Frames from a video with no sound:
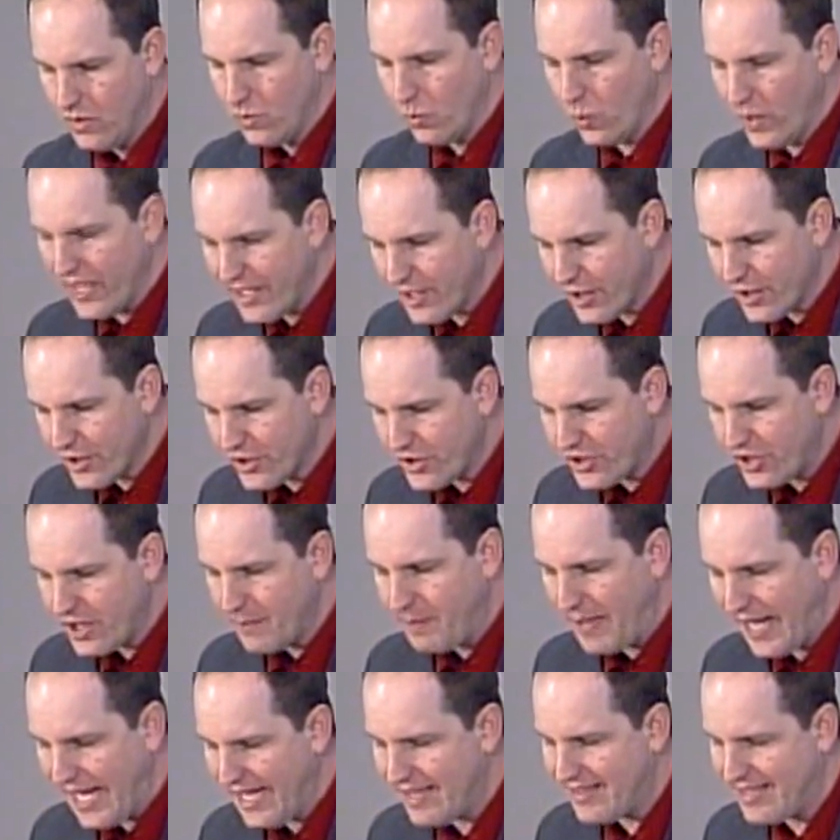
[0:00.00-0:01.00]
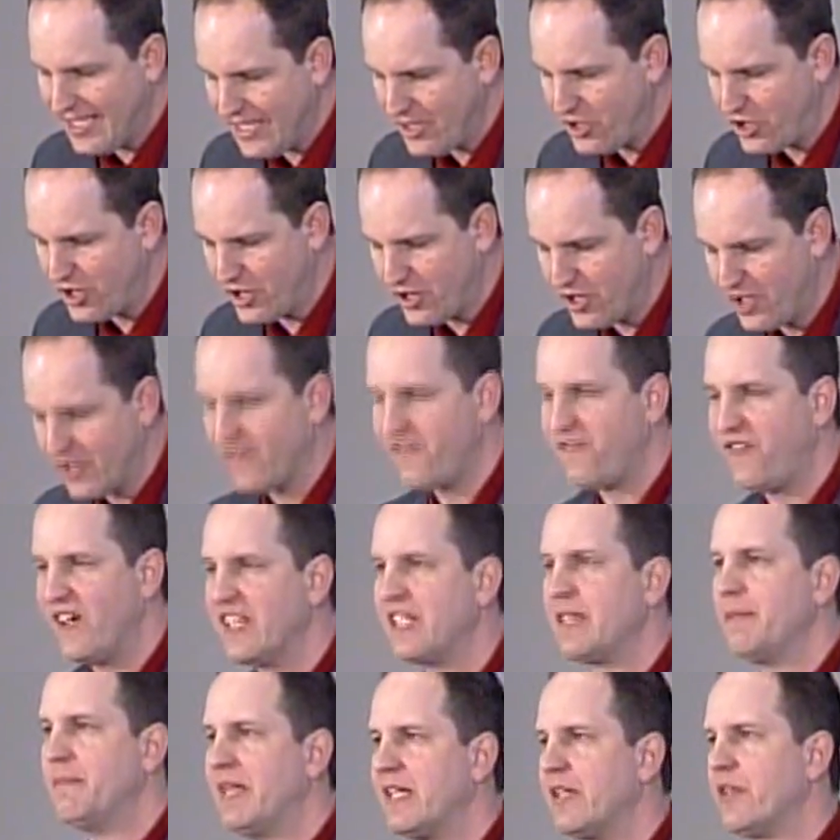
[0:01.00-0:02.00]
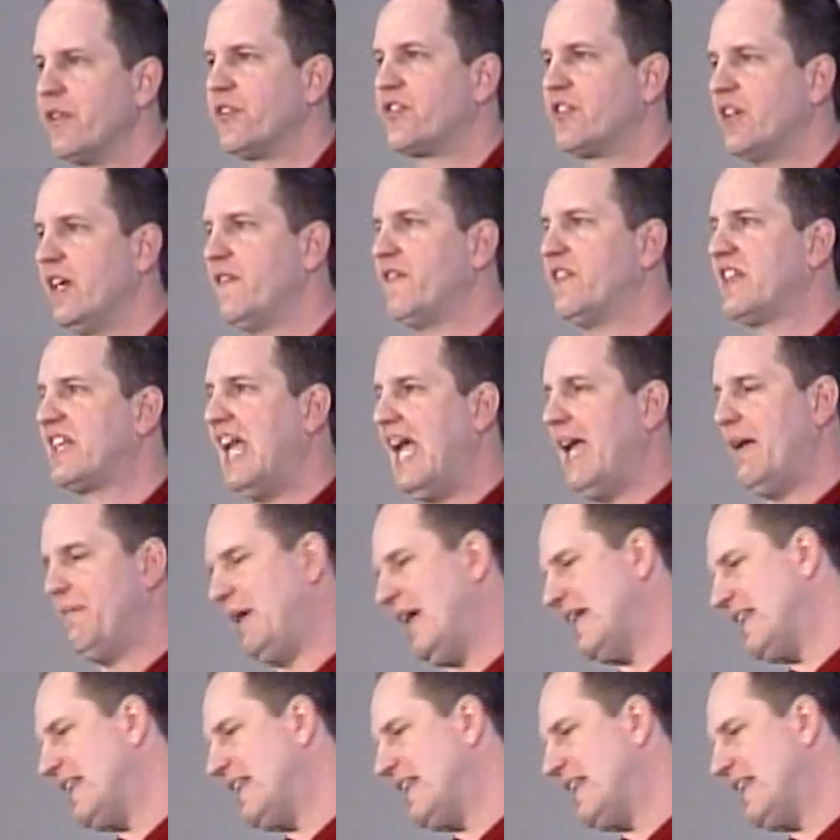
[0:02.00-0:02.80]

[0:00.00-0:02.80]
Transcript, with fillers: Winners pay attention to the fundamentals of the game.